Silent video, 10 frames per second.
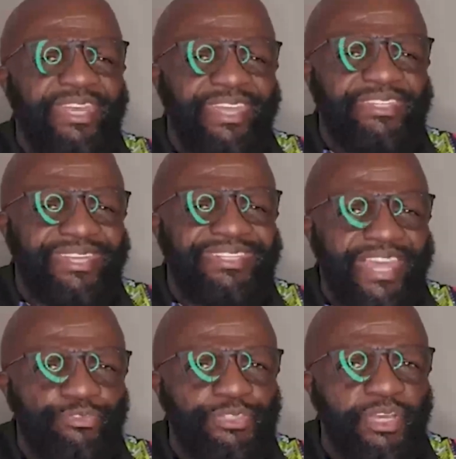it, it,
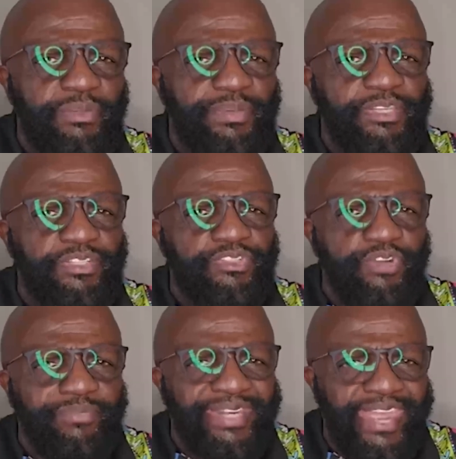that's what's going to be the
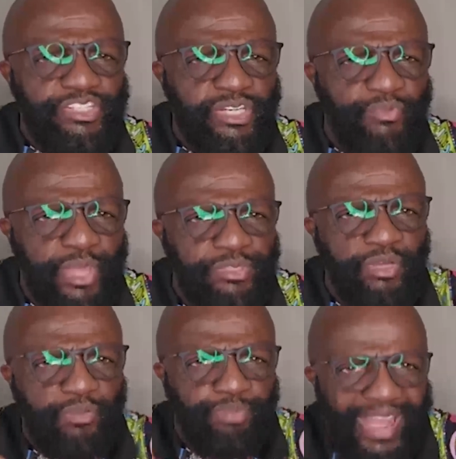determination of whether you're
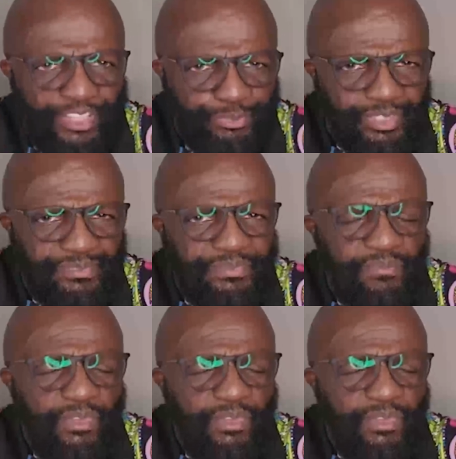going to prosper